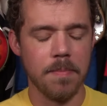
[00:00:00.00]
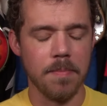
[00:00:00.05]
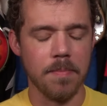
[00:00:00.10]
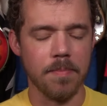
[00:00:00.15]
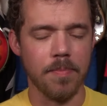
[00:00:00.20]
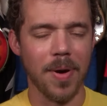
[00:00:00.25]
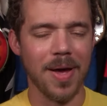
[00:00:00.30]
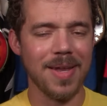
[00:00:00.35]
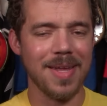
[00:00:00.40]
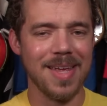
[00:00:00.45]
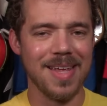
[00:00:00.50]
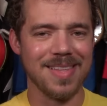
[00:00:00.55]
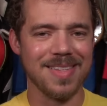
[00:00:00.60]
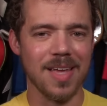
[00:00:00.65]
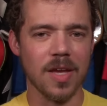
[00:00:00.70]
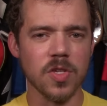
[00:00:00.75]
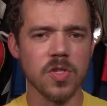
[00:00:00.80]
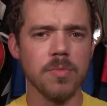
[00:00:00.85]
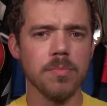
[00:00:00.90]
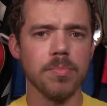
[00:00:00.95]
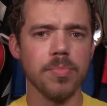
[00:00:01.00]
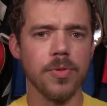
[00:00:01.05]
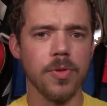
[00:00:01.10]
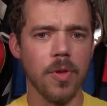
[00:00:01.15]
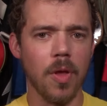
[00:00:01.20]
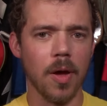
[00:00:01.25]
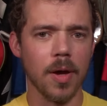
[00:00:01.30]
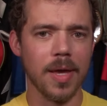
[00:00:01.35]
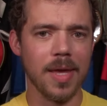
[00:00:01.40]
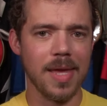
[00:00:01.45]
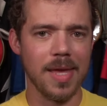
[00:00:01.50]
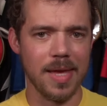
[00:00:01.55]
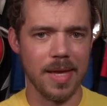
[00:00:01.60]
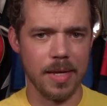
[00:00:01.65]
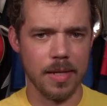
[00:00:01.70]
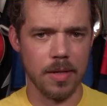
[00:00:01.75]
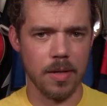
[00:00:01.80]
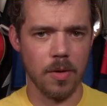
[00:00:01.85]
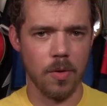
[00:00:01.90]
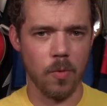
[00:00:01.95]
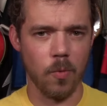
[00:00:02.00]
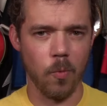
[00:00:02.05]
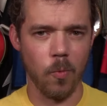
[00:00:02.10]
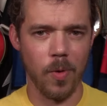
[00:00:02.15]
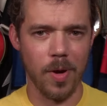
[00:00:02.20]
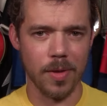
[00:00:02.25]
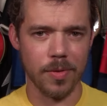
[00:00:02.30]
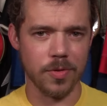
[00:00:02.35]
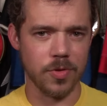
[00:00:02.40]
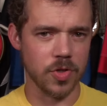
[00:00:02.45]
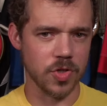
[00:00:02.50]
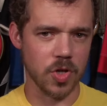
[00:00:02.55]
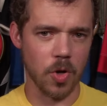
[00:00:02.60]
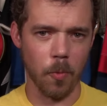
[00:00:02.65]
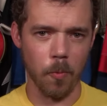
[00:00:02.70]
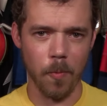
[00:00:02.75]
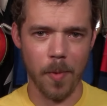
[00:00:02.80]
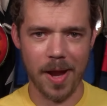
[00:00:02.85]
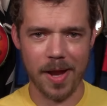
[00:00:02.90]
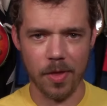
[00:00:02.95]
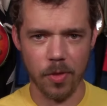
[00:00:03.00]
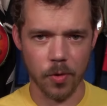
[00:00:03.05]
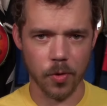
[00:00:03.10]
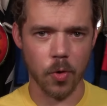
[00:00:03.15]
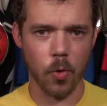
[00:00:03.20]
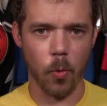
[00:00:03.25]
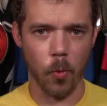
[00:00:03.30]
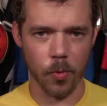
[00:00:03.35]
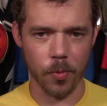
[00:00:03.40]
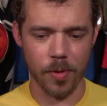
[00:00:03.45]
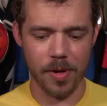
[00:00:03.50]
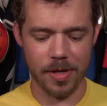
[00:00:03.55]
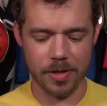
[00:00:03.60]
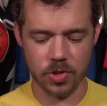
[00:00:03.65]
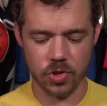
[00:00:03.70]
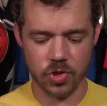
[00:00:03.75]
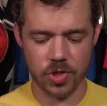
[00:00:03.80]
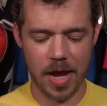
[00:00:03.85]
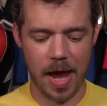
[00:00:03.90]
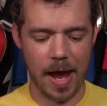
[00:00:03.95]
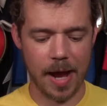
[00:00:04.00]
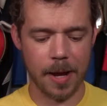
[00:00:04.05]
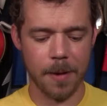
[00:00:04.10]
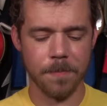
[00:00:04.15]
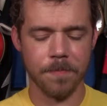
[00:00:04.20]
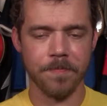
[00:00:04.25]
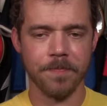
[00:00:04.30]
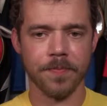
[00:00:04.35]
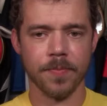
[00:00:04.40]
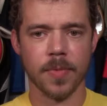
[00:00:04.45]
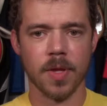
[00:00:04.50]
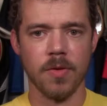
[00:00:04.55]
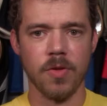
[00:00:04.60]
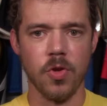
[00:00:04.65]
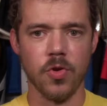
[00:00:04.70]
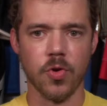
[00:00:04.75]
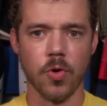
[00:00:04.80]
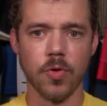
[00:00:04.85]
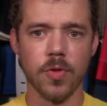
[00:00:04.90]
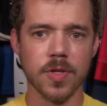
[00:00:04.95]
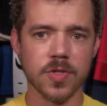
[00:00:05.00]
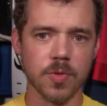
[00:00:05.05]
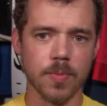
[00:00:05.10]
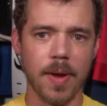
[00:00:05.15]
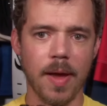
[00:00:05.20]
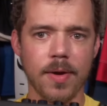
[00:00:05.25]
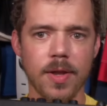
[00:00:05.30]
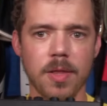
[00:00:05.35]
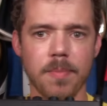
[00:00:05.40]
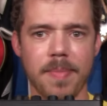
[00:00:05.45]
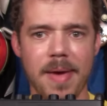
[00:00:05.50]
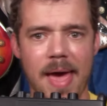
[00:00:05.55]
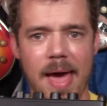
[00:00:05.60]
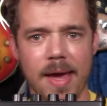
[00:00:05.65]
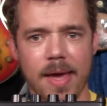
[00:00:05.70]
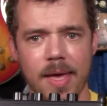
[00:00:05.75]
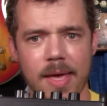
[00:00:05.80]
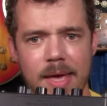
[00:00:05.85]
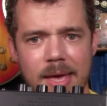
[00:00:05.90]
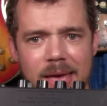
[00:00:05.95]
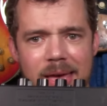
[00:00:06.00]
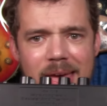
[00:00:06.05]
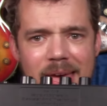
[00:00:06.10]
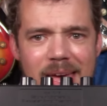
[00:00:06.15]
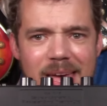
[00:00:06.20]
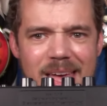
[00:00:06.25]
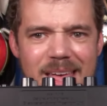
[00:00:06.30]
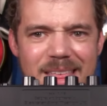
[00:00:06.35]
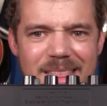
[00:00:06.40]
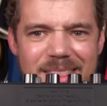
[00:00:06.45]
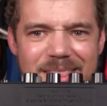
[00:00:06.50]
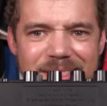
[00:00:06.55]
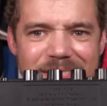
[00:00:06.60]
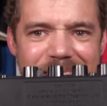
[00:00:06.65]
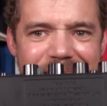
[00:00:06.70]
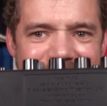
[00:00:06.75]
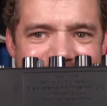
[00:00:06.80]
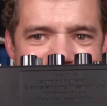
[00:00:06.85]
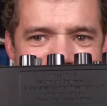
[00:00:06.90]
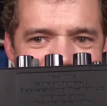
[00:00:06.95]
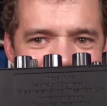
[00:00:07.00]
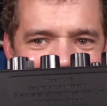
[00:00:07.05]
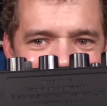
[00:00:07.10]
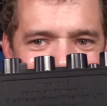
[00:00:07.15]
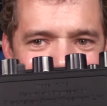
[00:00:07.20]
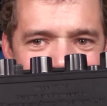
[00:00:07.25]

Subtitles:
but it doesn't plug in with just a regular 1/4-inch jack. You turn this around to the back. This is the